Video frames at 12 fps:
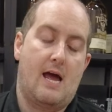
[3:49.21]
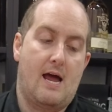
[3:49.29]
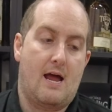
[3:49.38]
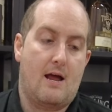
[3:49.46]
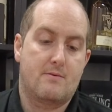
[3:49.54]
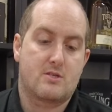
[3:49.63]

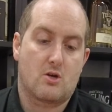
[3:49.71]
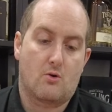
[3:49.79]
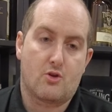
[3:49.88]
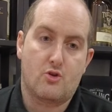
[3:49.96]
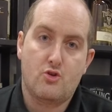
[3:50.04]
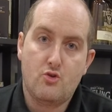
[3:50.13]
Uh, so
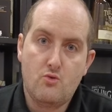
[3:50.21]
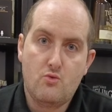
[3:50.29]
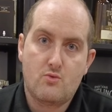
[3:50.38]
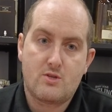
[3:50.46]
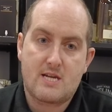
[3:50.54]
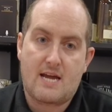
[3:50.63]
the
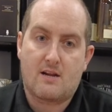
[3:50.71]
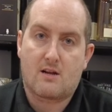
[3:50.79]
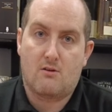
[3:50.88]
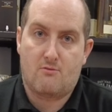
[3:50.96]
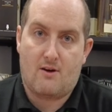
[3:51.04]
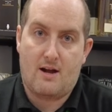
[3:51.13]
new
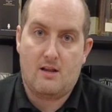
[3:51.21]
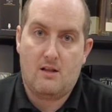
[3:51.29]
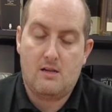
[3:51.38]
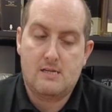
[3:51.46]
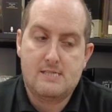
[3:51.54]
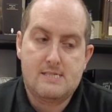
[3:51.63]
technical file
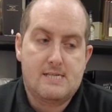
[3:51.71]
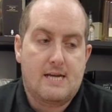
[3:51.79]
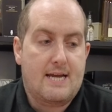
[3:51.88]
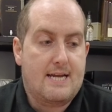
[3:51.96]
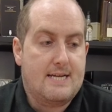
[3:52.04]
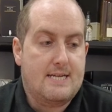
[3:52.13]

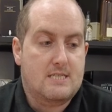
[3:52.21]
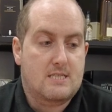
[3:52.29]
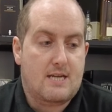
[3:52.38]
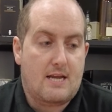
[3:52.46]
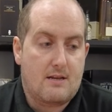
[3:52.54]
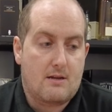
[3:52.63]

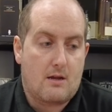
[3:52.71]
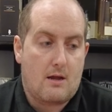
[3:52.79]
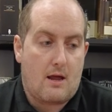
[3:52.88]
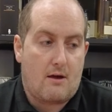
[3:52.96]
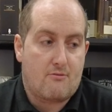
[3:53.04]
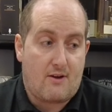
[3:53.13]
is in
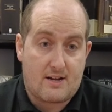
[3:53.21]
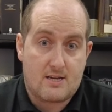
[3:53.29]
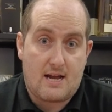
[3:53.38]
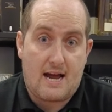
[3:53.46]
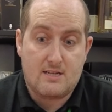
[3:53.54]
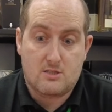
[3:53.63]

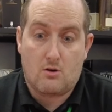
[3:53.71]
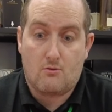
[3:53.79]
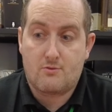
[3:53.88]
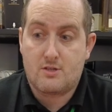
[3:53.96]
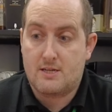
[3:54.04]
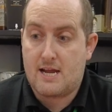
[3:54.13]
effect as
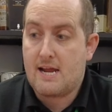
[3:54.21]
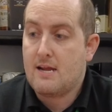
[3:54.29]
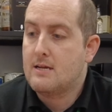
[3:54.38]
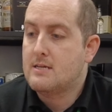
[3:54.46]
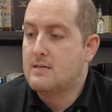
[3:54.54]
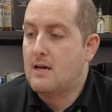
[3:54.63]
of today,
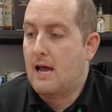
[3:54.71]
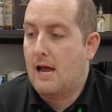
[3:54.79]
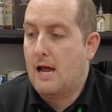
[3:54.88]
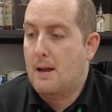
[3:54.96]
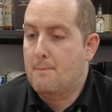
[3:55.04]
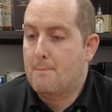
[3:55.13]

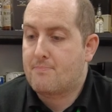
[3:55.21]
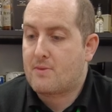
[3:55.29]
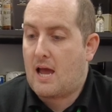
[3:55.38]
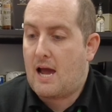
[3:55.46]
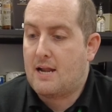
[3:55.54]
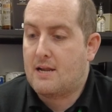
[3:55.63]
um,
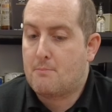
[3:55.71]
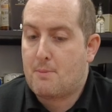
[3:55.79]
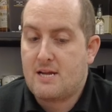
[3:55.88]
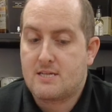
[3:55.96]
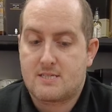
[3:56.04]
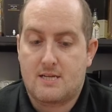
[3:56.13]
and it
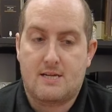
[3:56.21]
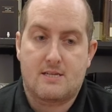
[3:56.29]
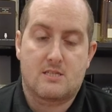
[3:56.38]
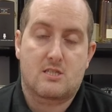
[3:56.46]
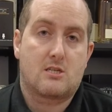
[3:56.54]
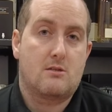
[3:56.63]
basically
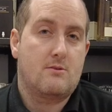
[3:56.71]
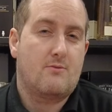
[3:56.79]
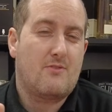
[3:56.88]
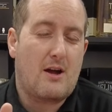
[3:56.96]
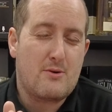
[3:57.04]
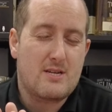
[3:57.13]
is
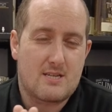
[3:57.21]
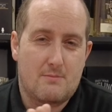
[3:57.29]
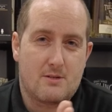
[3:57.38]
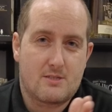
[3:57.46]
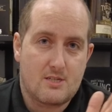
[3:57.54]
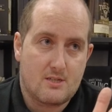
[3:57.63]
very
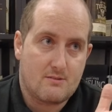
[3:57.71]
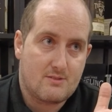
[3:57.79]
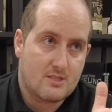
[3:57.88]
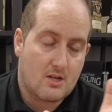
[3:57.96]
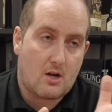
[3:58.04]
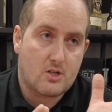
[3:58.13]
similar to
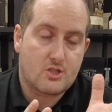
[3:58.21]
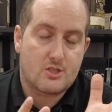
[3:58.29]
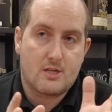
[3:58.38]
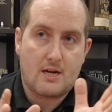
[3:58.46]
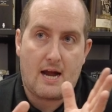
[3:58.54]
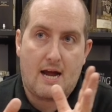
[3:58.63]

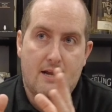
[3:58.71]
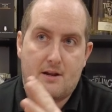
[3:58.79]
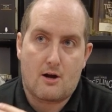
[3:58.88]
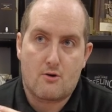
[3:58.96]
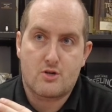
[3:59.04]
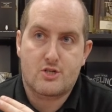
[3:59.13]
Scotch and
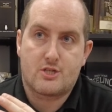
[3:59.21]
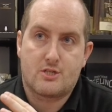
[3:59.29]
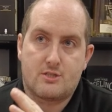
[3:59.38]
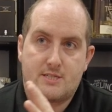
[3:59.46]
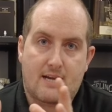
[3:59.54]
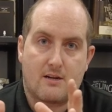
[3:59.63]

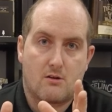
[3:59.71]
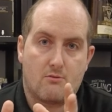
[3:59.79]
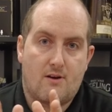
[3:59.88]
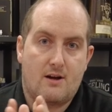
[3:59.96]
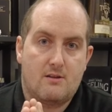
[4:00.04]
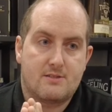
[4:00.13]
Irish technical
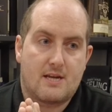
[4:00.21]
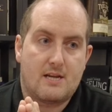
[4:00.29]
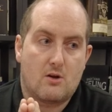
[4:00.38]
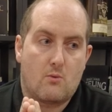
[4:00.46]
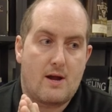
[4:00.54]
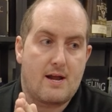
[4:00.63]
files in
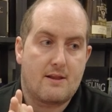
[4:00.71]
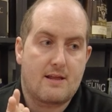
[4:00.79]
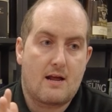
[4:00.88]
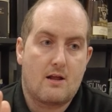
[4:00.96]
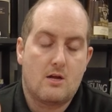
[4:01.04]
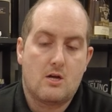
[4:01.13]
the way
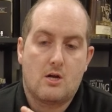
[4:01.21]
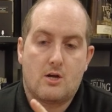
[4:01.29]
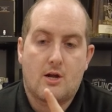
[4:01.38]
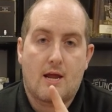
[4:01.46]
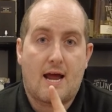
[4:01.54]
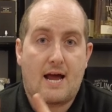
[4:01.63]
that
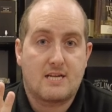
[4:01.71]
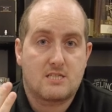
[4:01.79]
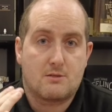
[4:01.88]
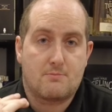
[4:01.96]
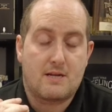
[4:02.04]
it has to